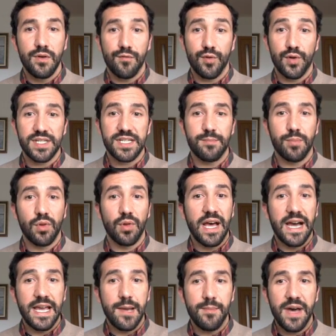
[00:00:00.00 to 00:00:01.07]
For example,
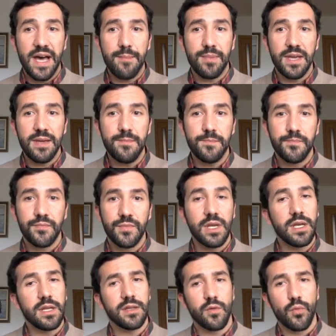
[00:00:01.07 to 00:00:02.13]
I am happy.
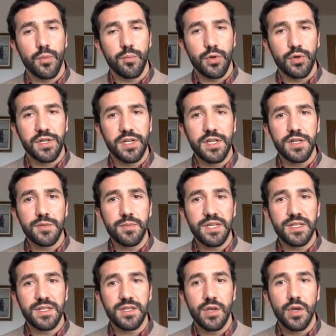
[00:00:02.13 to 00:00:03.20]
In the reported
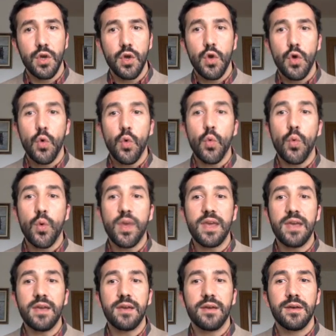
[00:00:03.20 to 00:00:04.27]
speech,
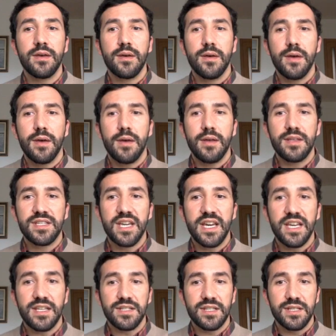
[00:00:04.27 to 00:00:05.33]
we
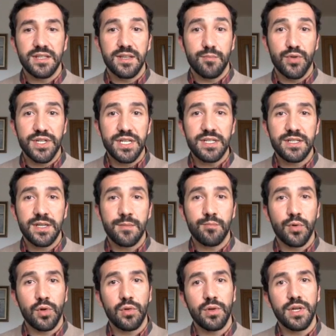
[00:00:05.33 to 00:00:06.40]
change the present
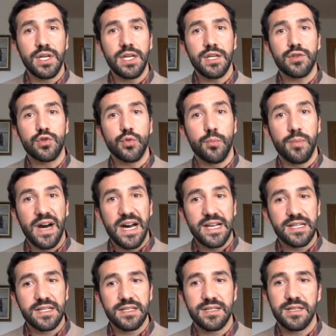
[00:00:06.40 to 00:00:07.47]
simple into
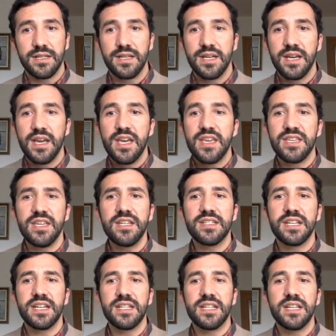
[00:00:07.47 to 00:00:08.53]
past. She
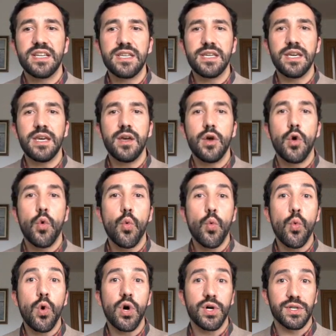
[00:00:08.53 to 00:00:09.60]
said she
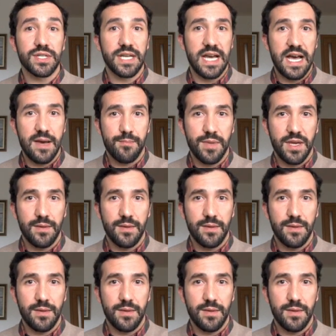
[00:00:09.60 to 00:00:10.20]
was happy.